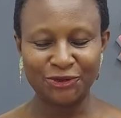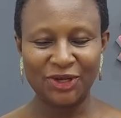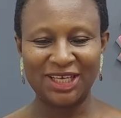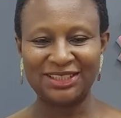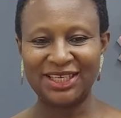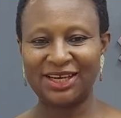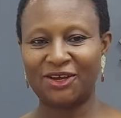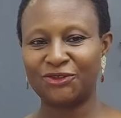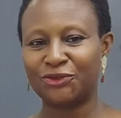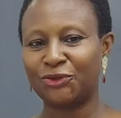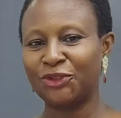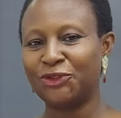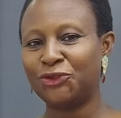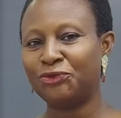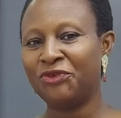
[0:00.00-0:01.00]
I said I was going
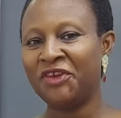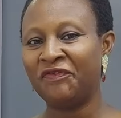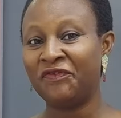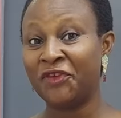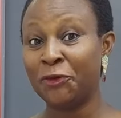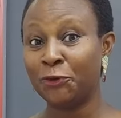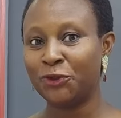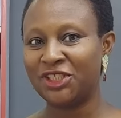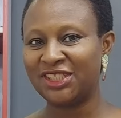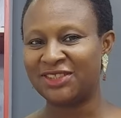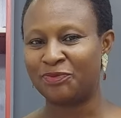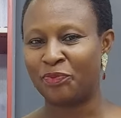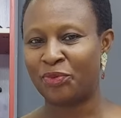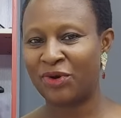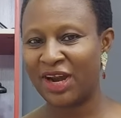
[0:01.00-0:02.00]
to review this
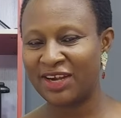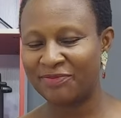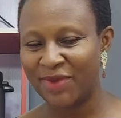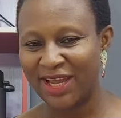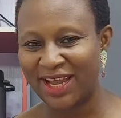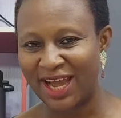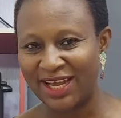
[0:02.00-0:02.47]
Breadmaker,